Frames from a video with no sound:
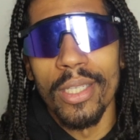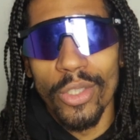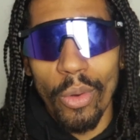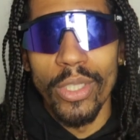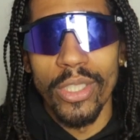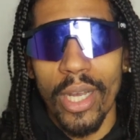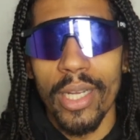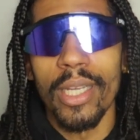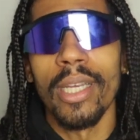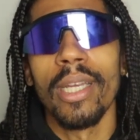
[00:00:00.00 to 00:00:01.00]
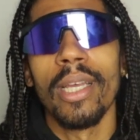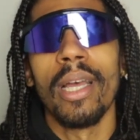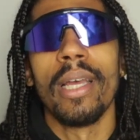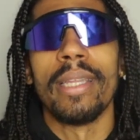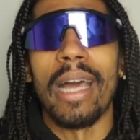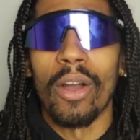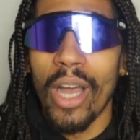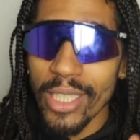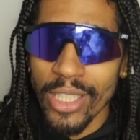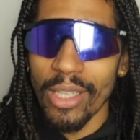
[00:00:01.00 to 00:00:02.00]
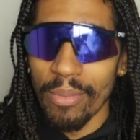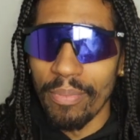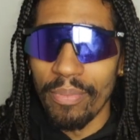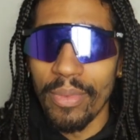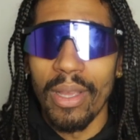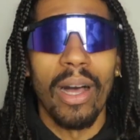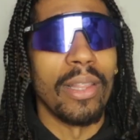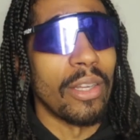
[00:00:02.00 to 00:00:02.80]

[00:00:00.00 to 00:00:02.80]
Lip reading: It's always stock. Now custom, a